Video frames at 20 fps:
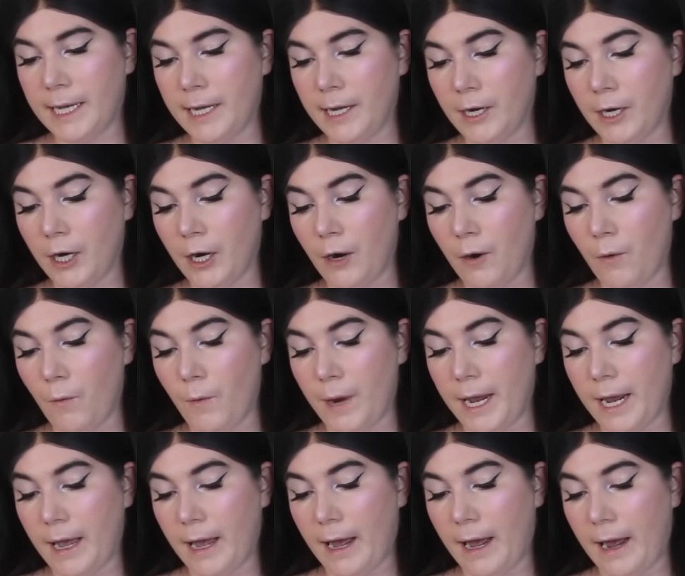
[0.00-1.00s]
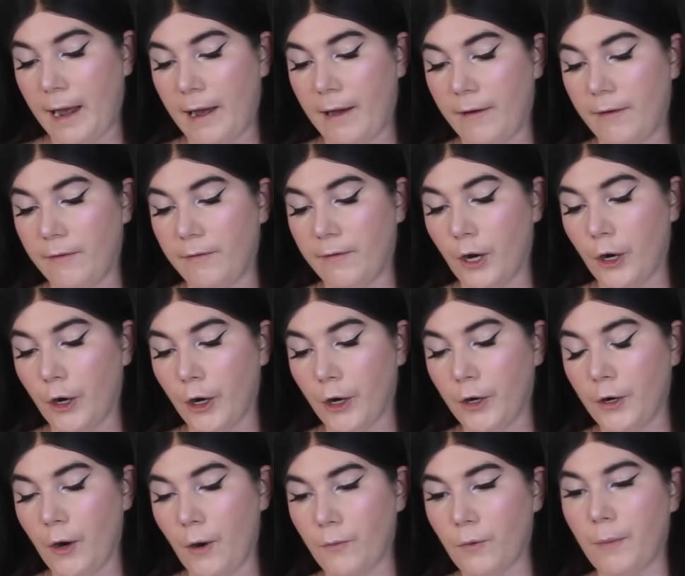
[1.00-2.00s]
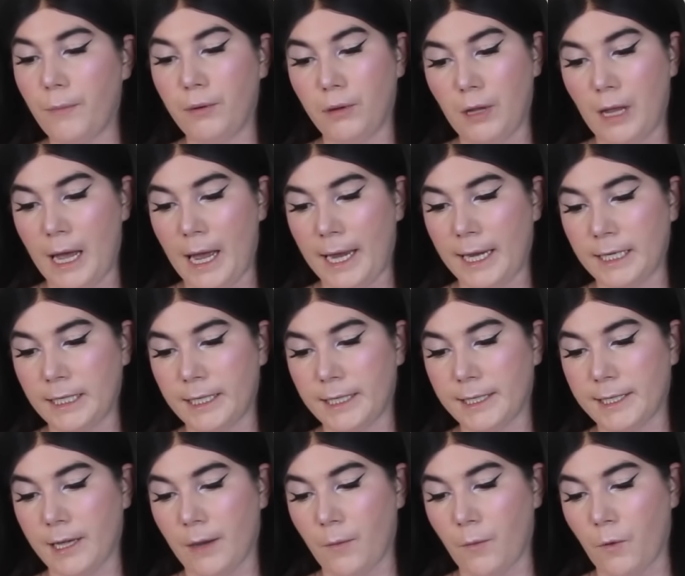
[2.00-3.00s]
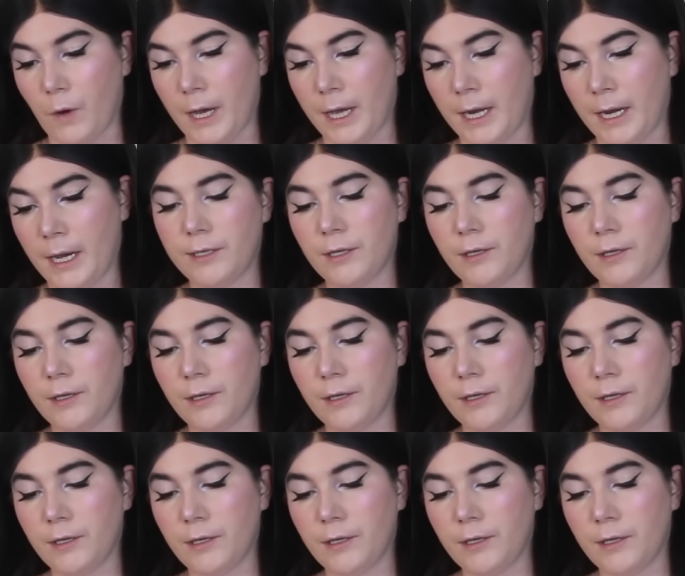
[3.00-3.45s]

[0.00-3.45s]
Here we have her replying to someone.